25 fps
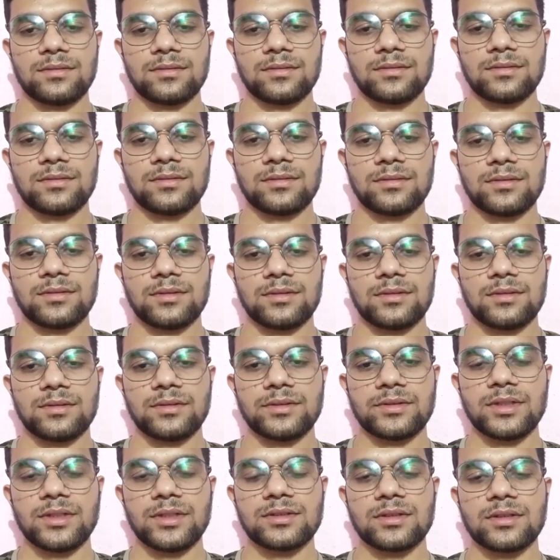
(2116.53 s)
It is main
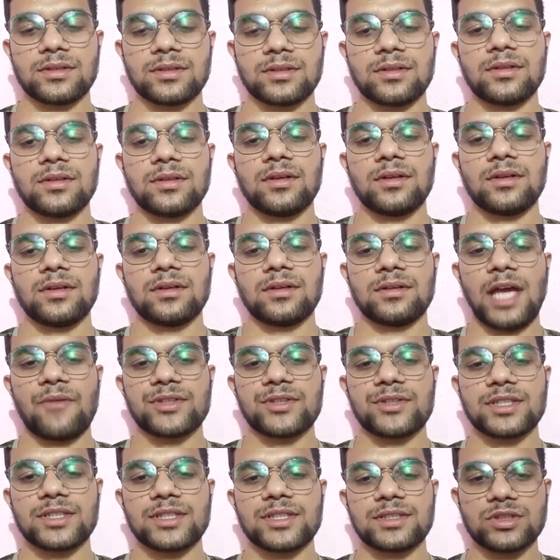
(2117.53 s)
regulatory body and
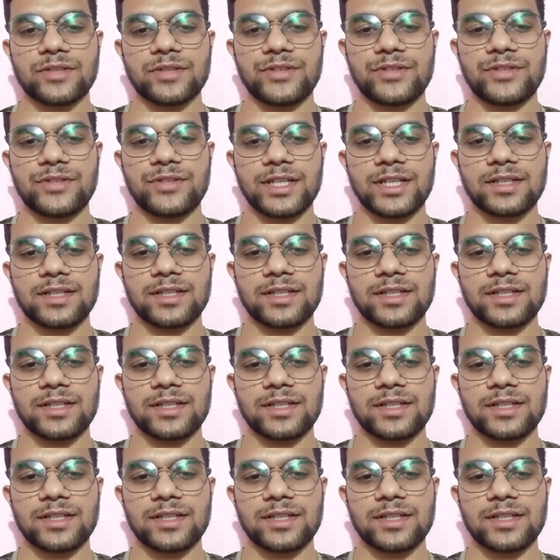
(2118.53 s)
also gives